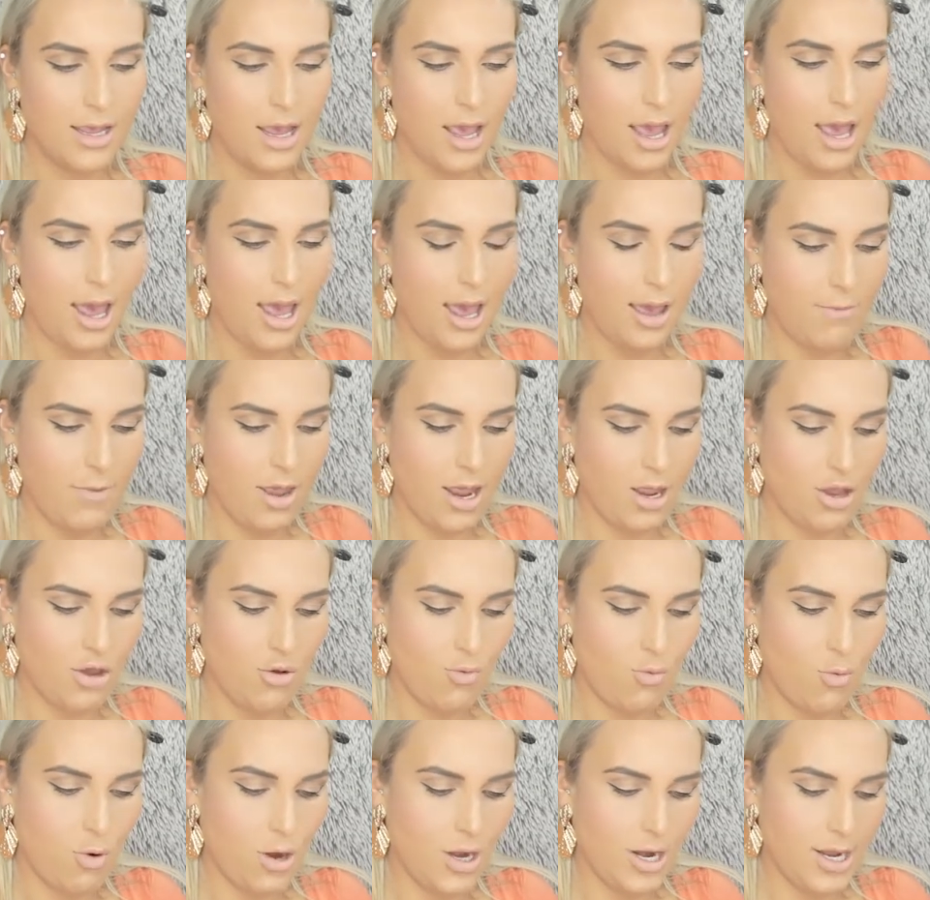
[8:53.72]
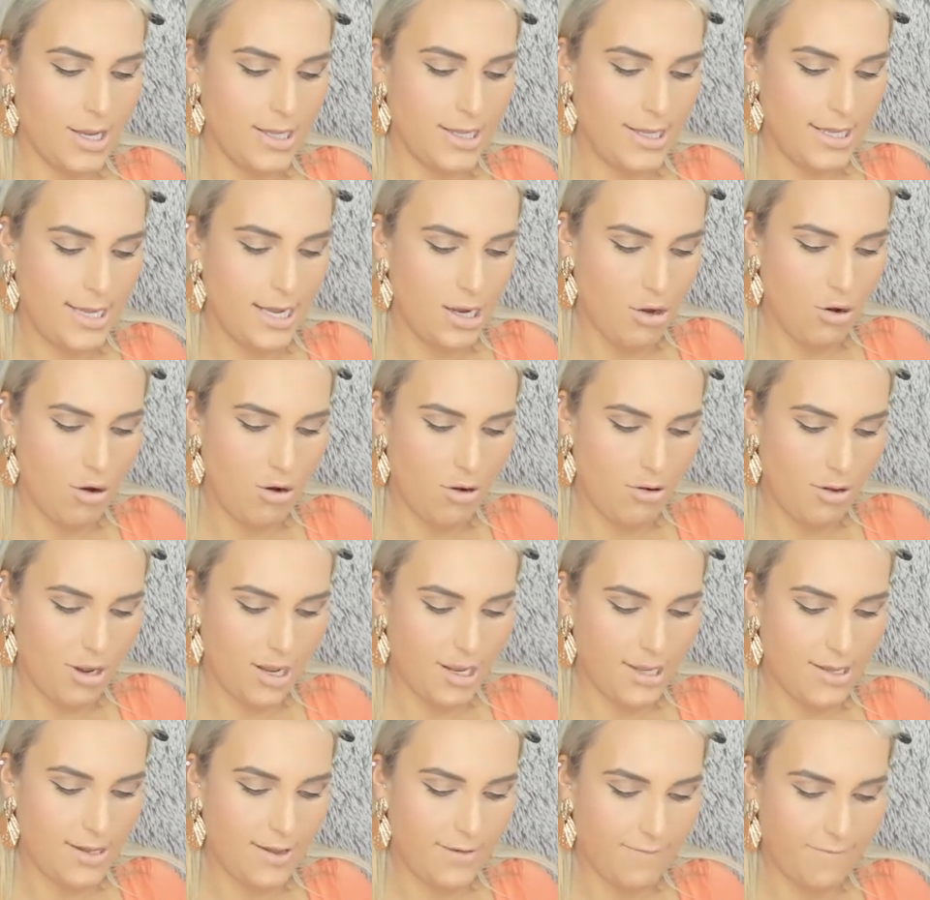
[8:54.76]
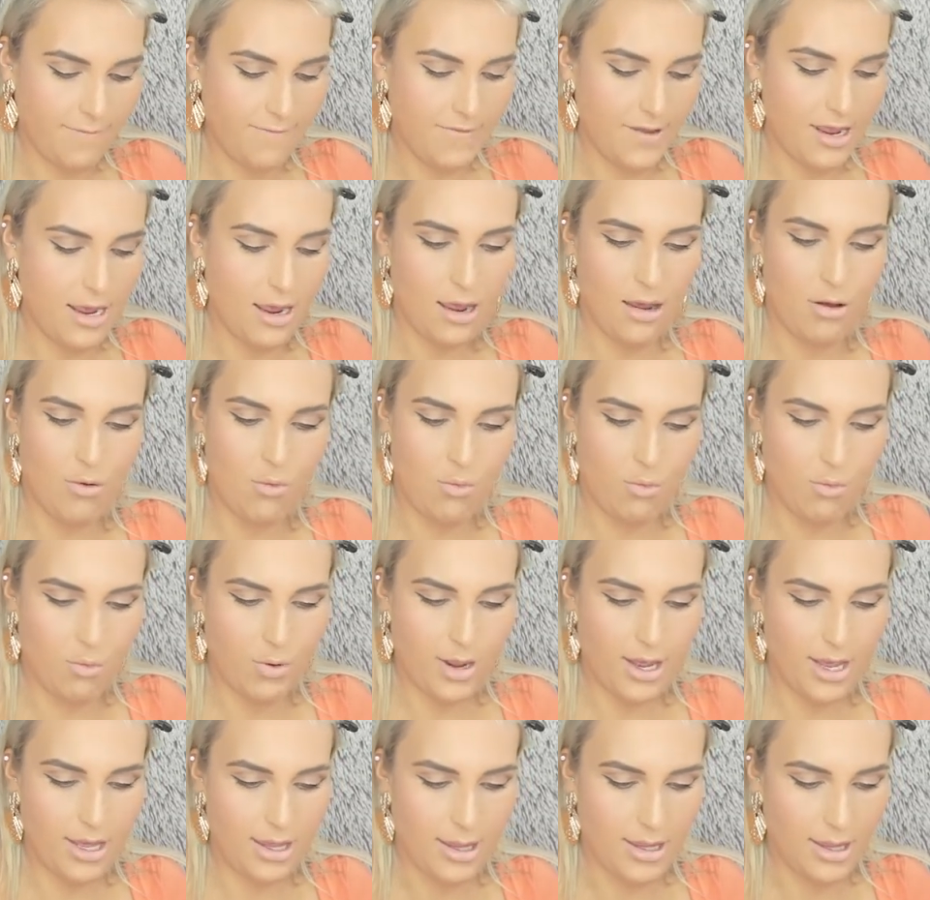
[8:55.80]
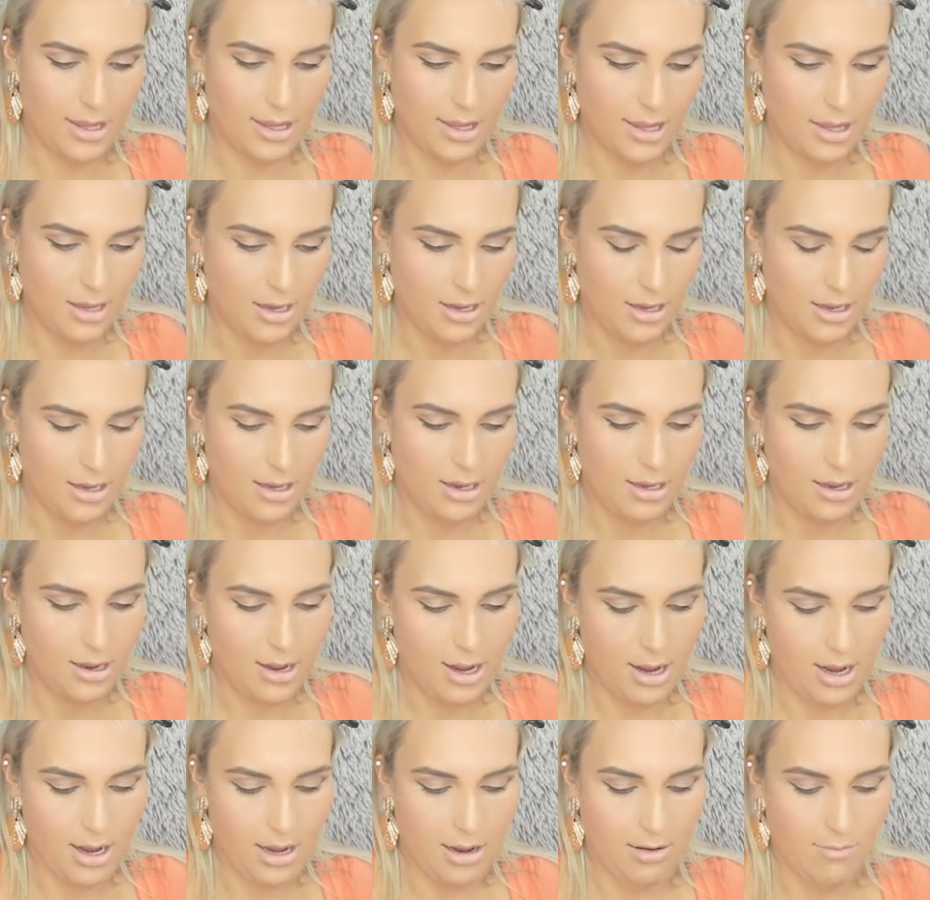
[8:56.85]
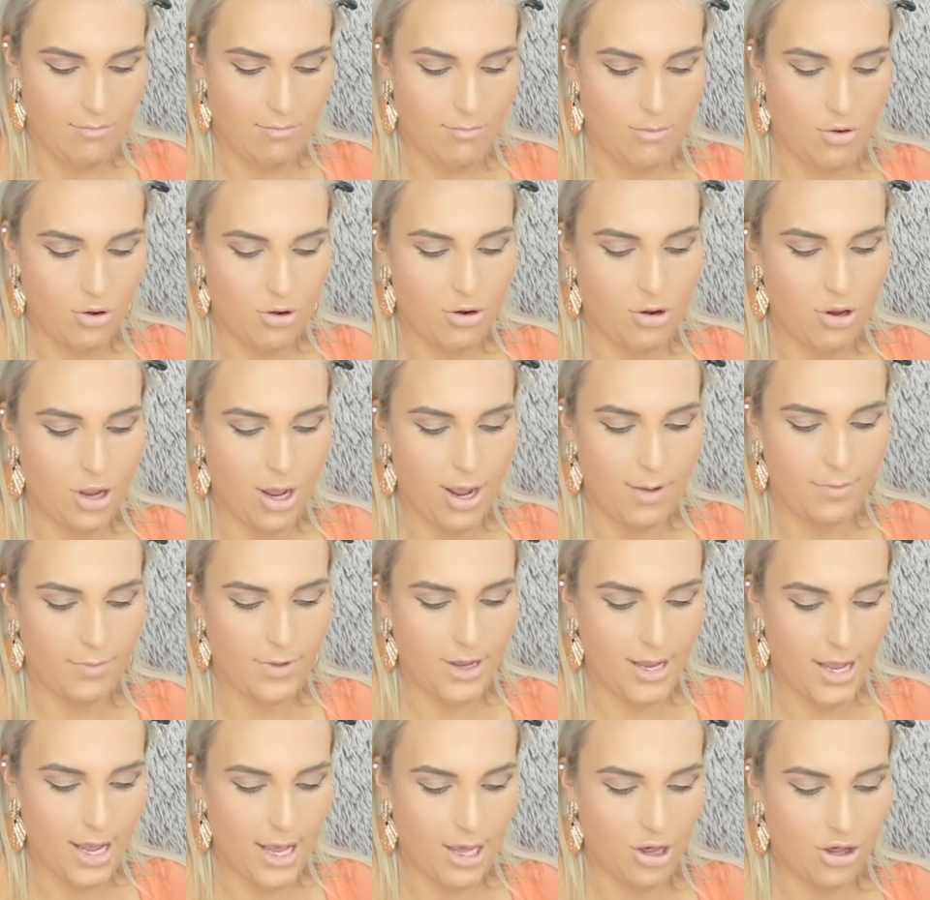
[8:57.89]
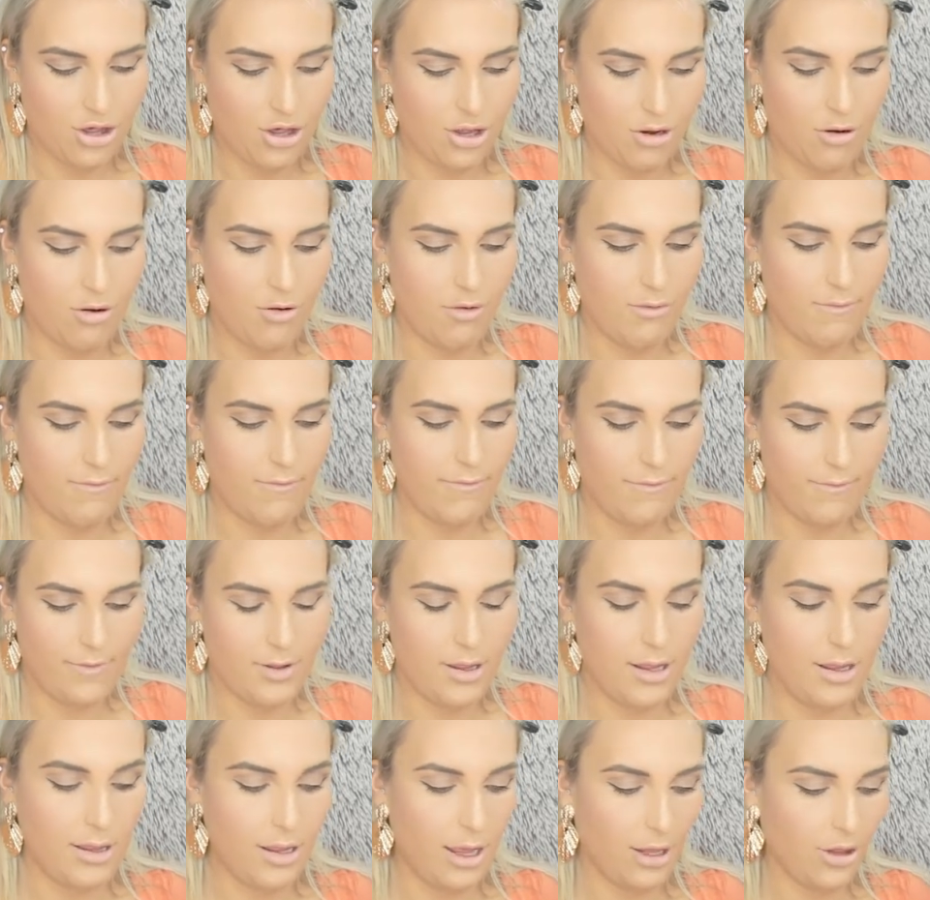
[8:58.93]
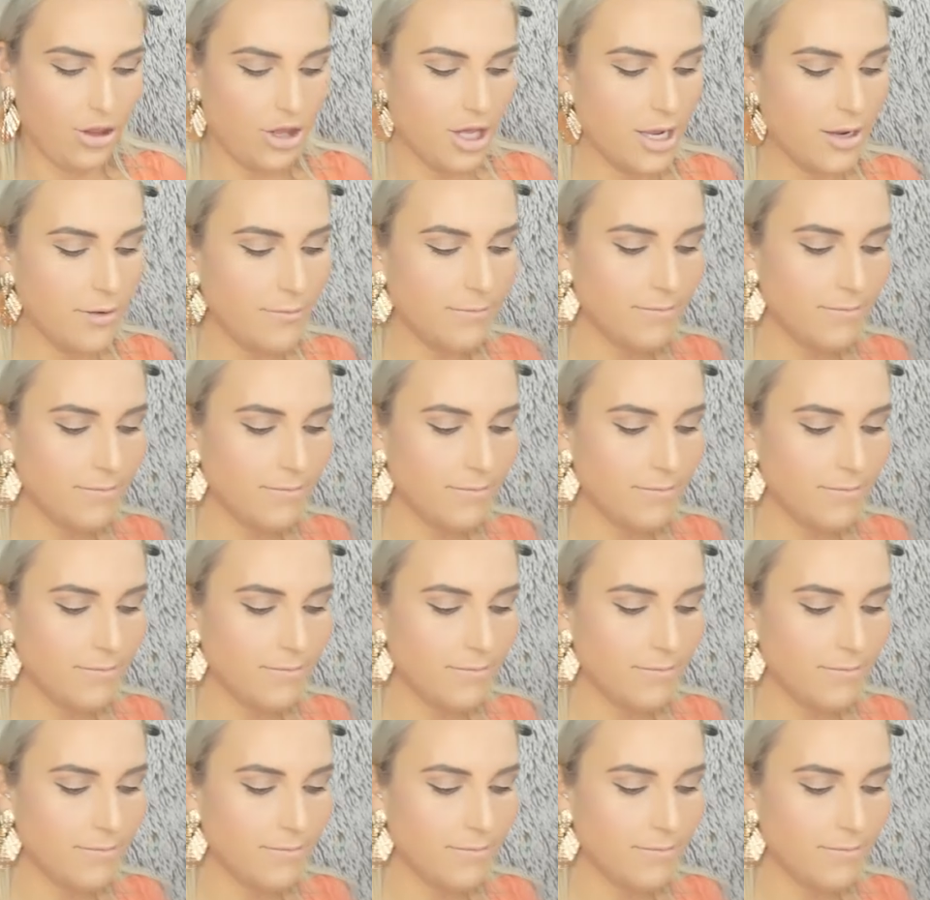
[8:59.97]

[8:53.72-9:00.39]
and you want it to not interfere with your new application of lashing.